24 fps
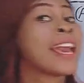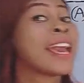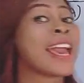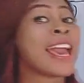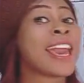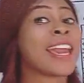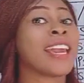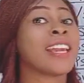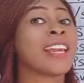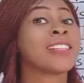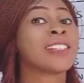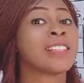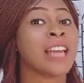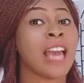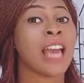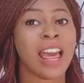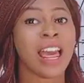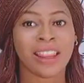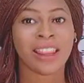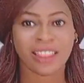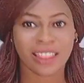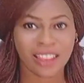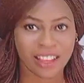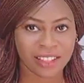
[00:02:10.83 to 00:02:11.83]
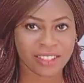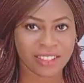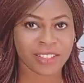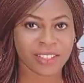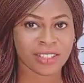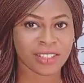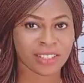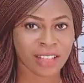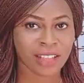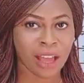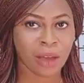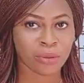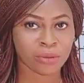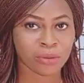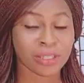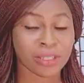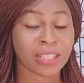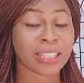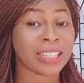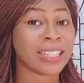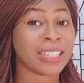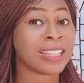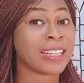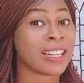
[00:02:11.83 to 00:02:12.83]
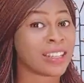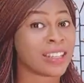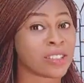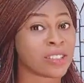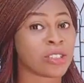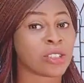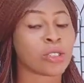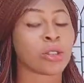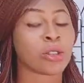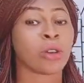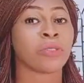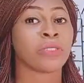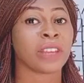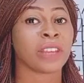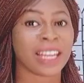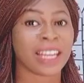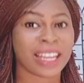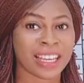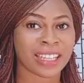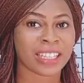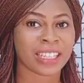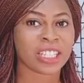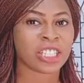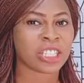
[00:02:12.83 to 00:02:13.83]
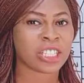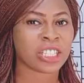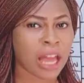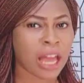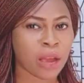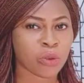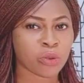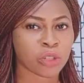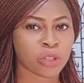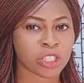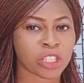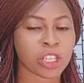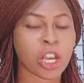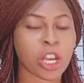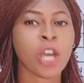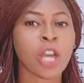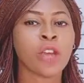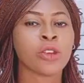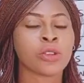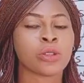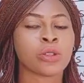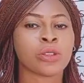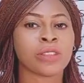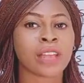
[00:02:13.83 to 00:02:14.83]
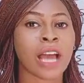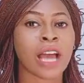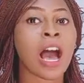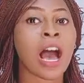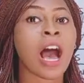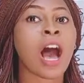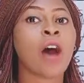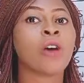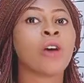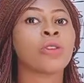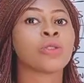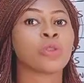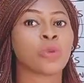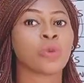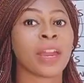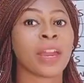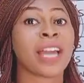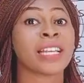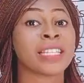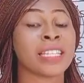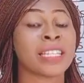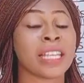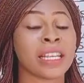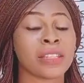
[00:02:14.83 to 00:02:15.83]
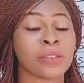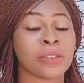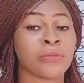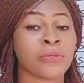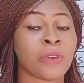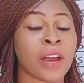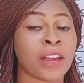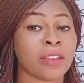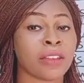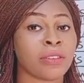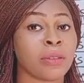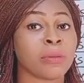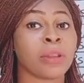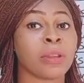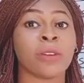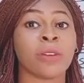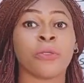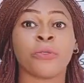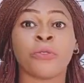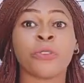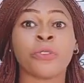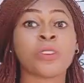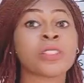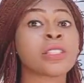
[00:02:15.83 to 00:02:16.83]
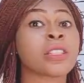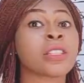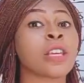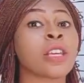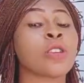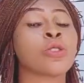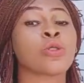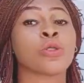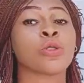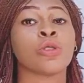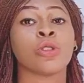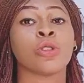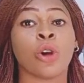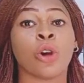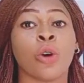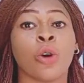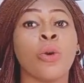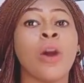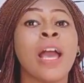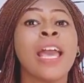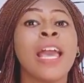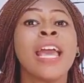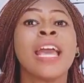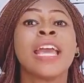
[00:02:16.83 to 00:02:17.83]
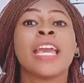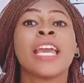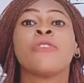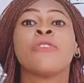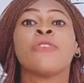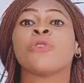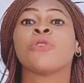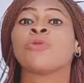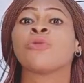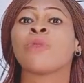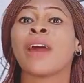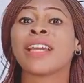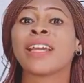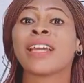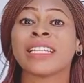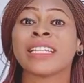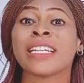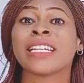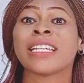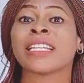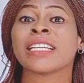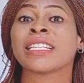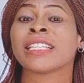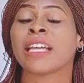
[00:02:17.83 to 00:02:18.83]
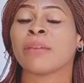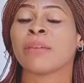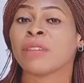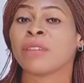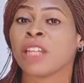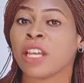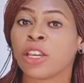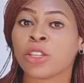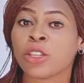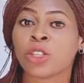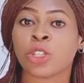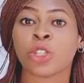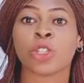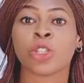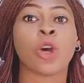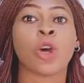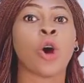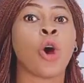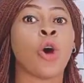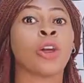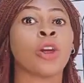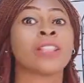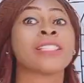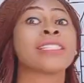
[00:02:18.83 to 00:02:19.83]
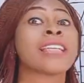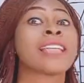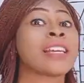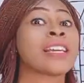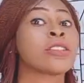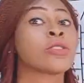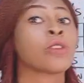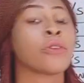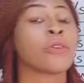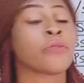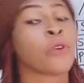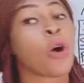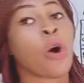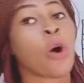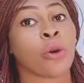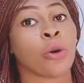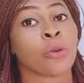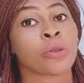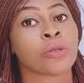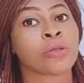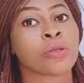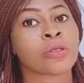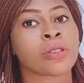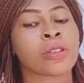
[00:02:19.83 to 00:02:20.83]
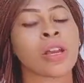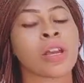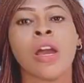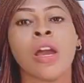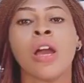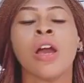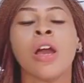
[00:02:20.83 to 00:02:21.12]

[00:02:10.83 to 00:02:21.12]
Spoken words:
8 letters of the English language. So now how do we identify them? Now the first thing to know, if you're writing an examination on test of orals,